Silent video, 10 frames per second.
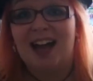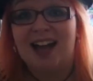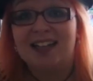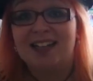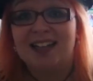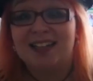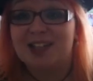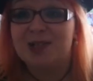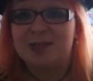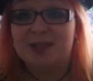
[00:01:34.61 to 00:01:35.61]
And
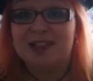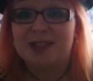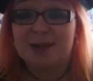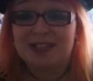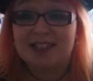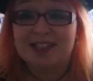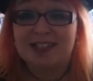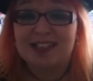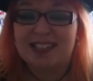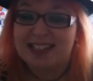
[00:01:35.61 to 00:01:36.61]
unless you're willing to
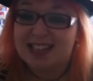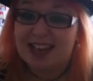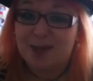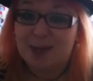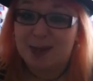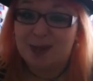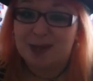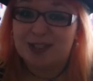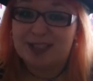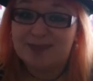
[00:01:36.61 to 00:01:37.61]
answer, things can get a bit
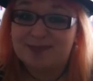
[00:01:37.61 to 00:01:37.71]
awkward.